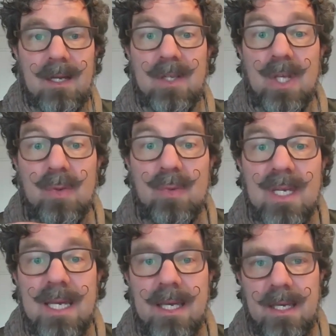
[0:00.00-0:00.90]

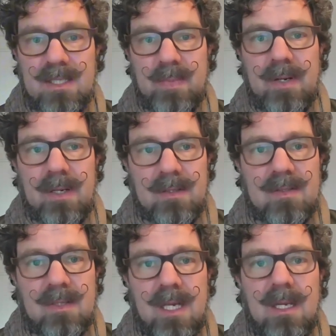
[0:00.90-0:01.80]
unique
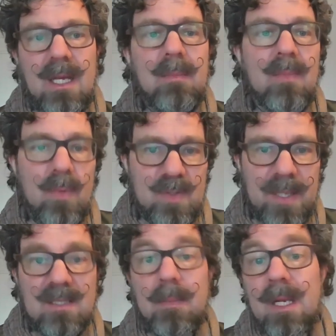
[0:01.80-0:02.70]
experience in
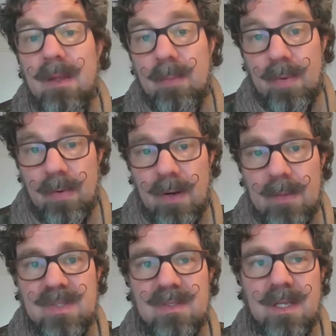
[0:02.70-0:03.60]
respect to many other
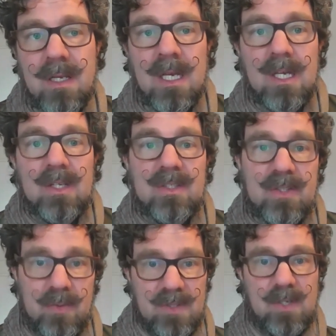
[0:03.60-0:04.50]
programs, is that
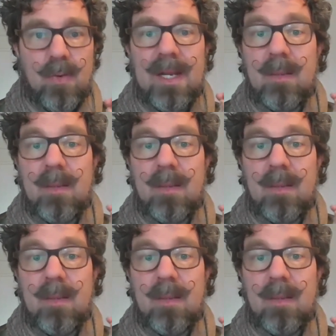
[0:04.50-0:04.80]
students create a